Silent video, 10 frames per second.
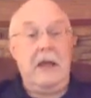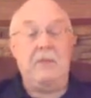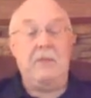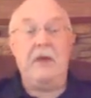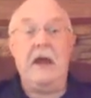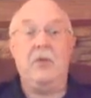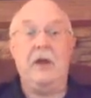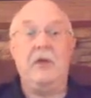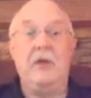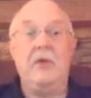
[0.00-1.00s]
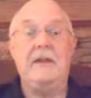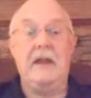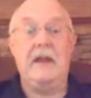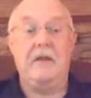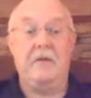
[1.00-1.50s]
API
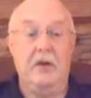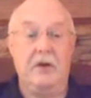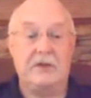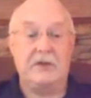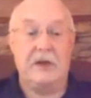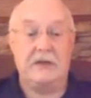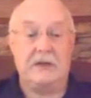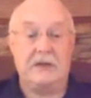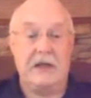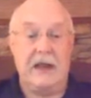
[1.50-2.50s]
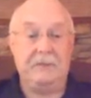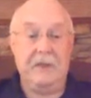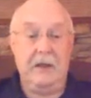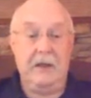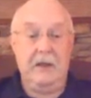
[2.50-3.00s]
2218 further goes on to say
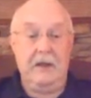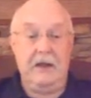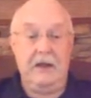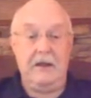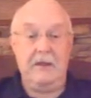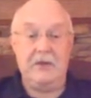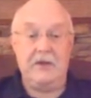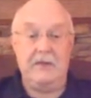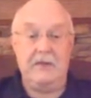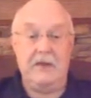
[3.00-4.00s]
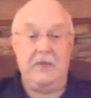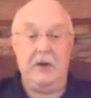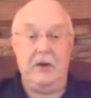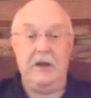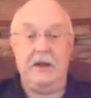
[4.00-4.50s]
that a W10 by
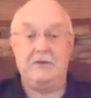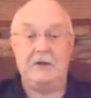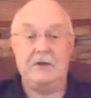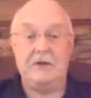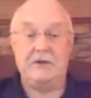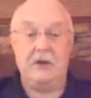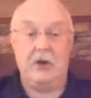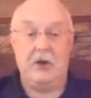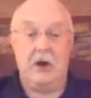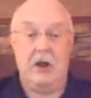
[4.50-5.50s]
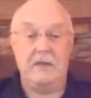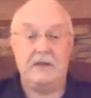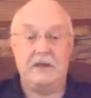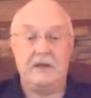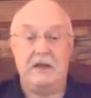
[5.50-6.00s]
49 structural steel column
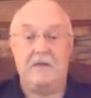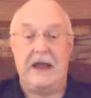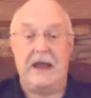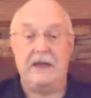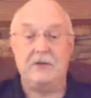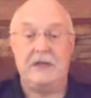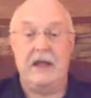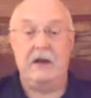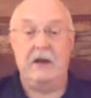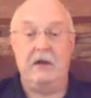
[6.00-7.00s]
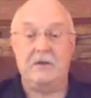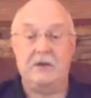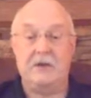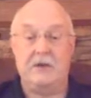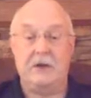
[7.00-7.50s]
is a de facto standard
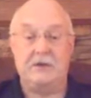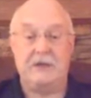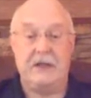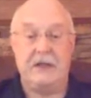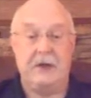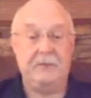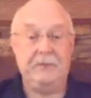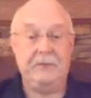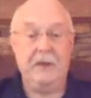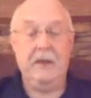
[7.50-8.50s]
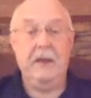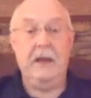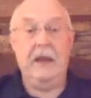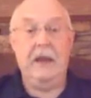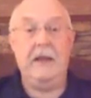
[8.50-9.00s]
for structural steel,
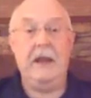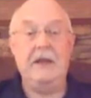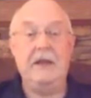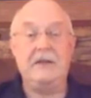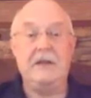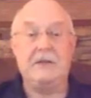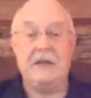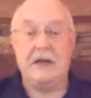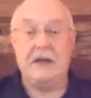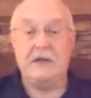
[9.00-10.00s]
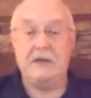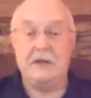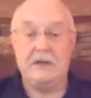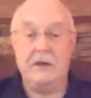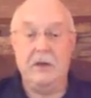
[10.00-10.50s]
and that any steel
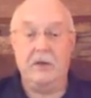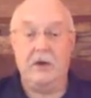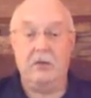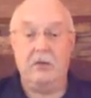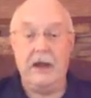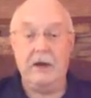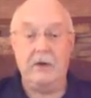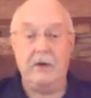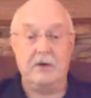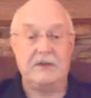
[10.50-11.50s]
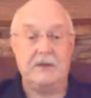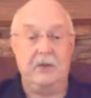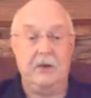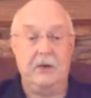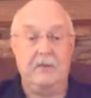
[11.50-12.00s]
sections with greater or
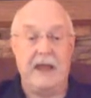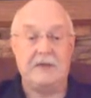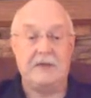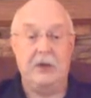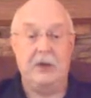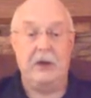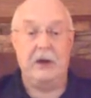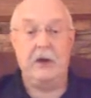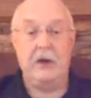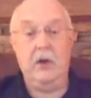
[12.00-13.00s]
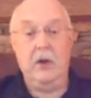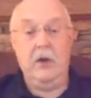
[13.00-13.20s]
similar mass per unit